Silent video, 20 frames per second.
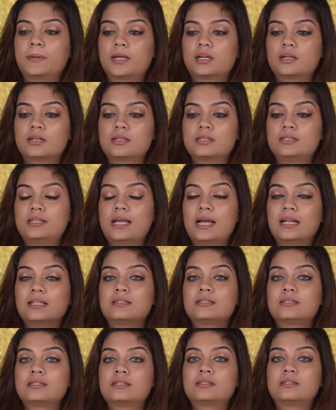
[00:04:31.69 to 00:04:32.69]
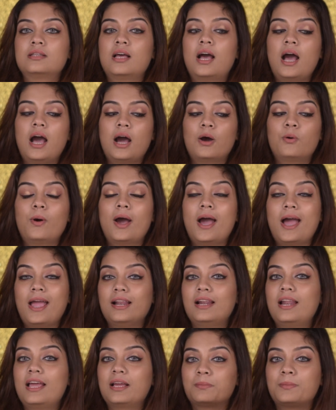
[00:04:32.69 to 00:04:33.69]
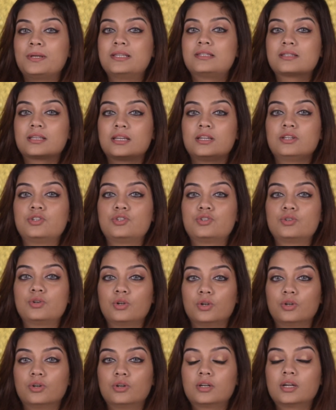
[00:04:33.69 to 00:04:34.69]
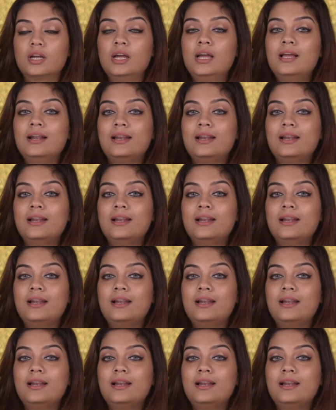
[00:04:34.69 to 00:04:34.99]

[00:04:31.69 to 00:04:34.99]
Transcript: because that's how I like my skin to look.